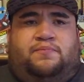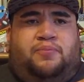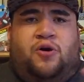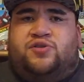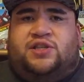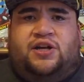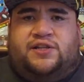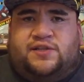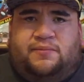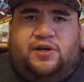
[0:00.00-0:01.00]
post it on
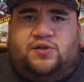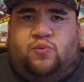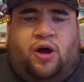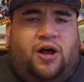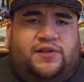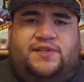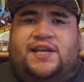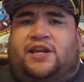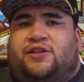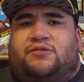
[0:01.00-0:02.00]
somebody's wall,
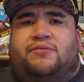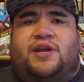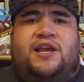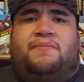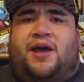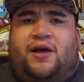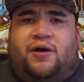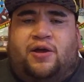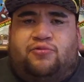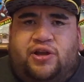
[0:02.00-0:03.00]
send it through an email.
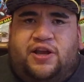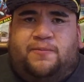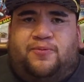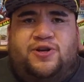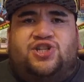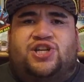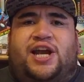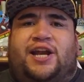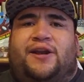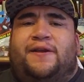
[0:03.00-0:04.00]
I'd really
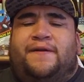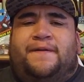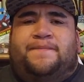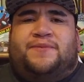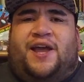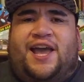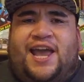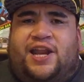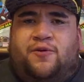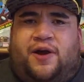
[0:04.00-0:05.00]
appreciate it.
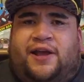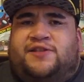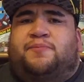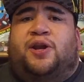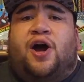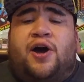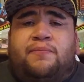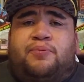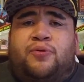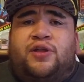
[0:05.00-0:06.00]
Anyway, it's been
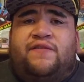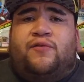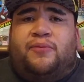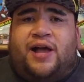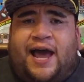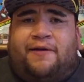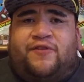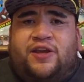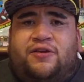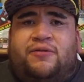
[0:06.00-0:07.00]
unbelievable
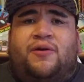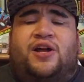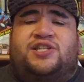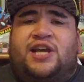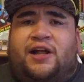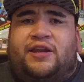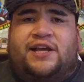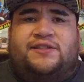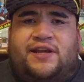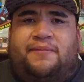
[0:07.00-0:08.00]
having you. Until
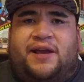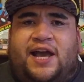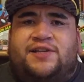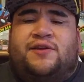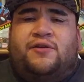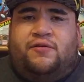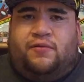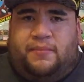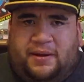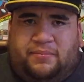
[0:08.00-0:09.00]
next time, guys,
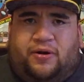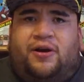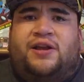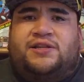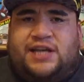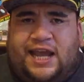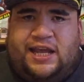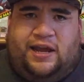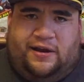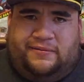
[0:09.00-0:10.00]
remember, take
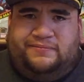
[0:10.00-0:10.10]
care.